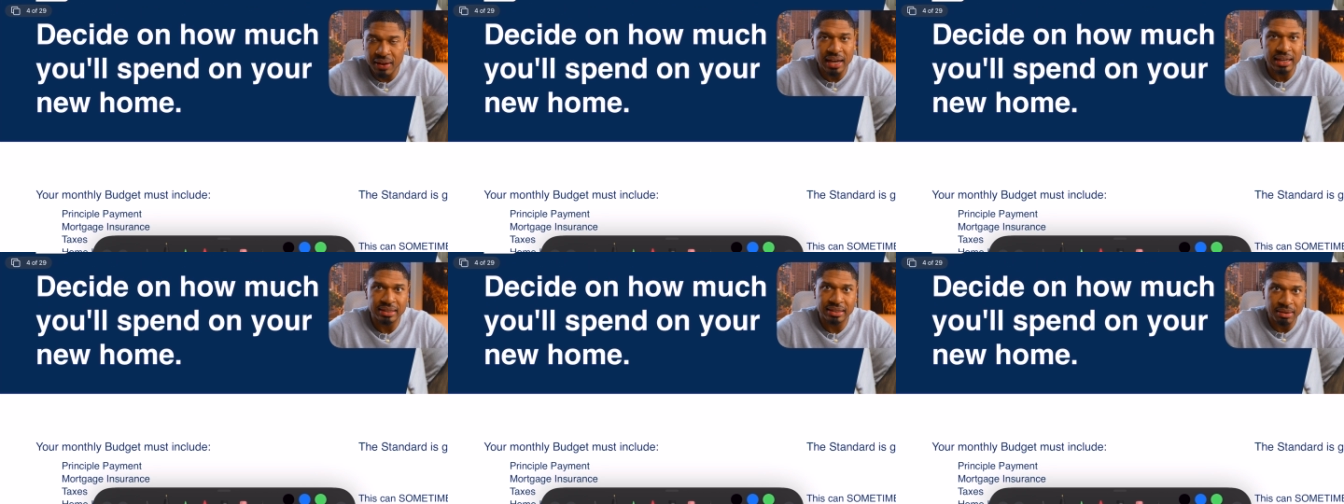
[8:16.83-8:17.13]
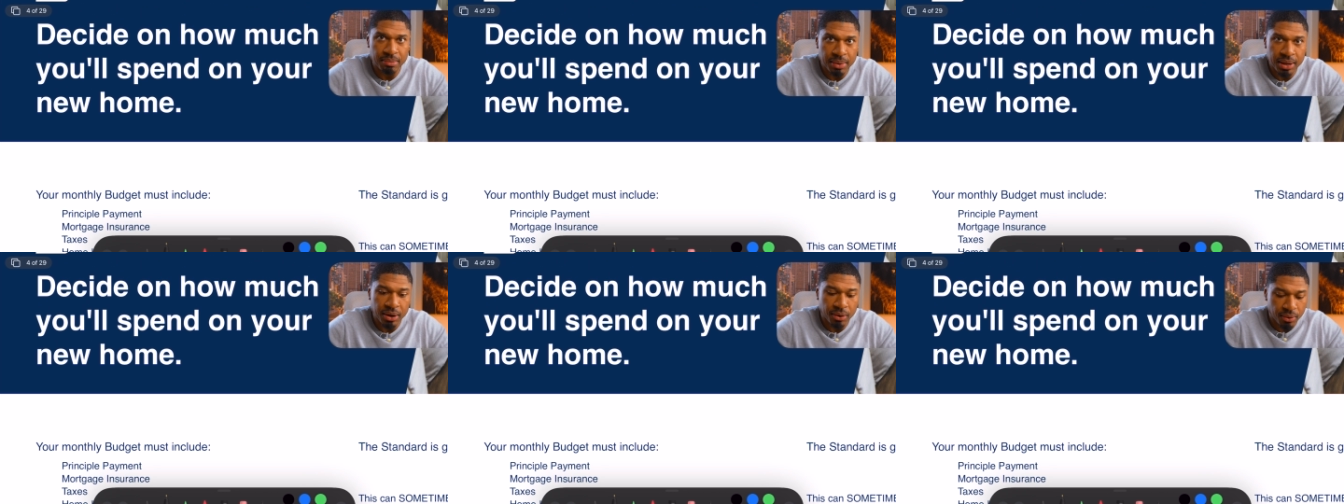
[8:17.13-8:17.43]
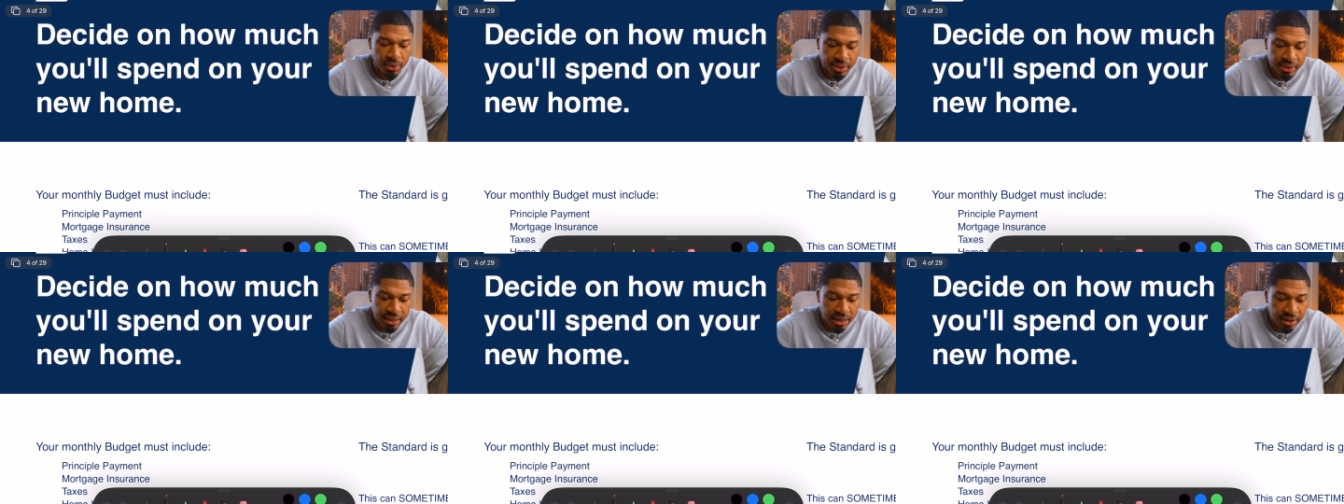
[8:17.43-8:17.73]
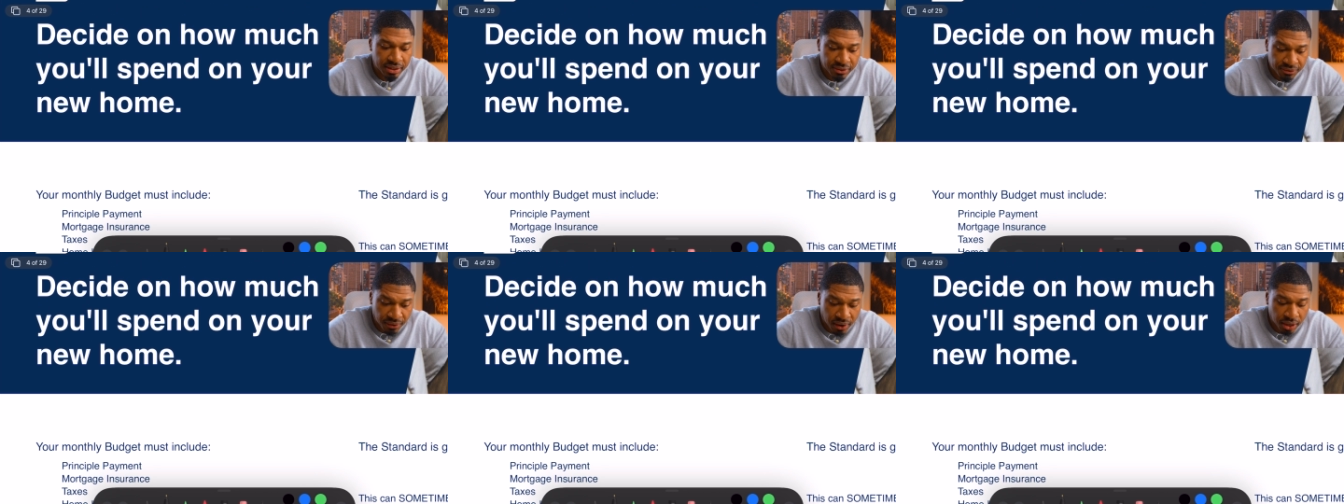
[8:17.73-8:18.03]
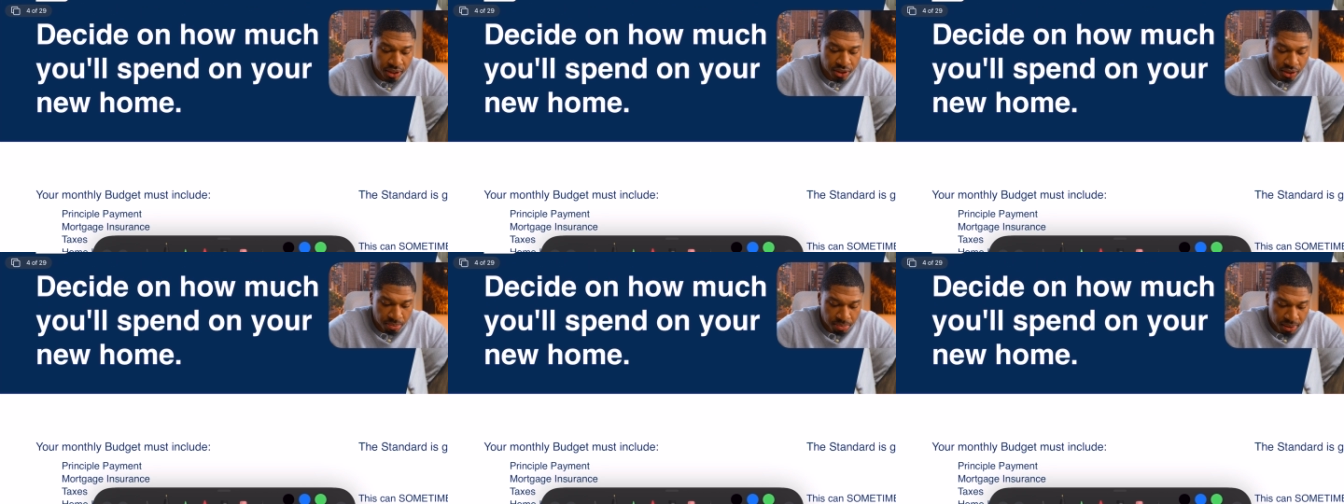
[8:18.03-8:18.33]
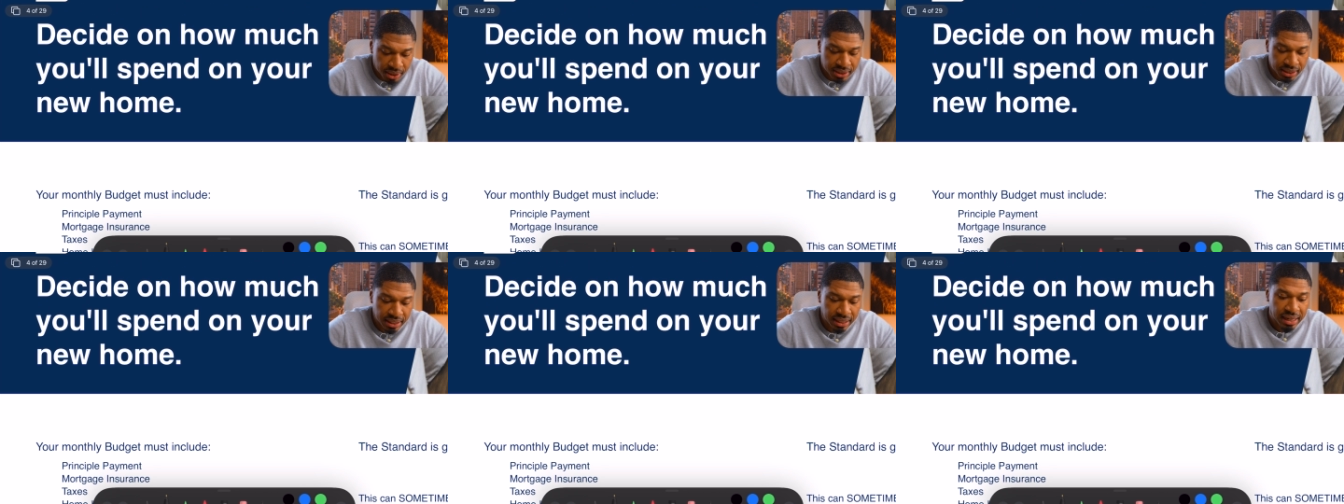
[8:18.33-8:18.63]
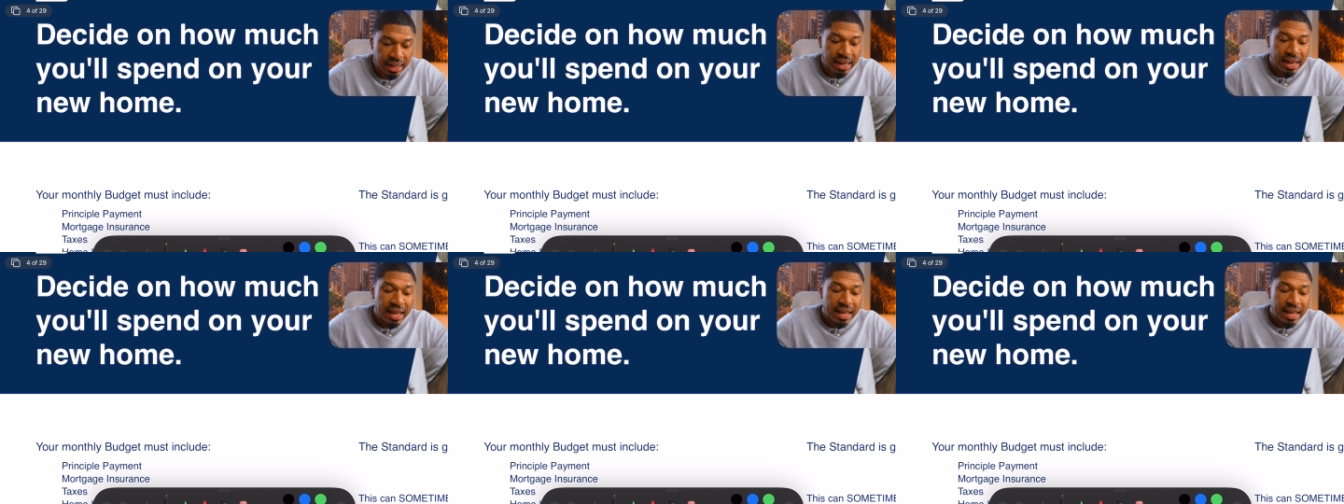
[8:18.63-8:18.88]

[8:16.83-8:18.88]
estimate on as far as your budget.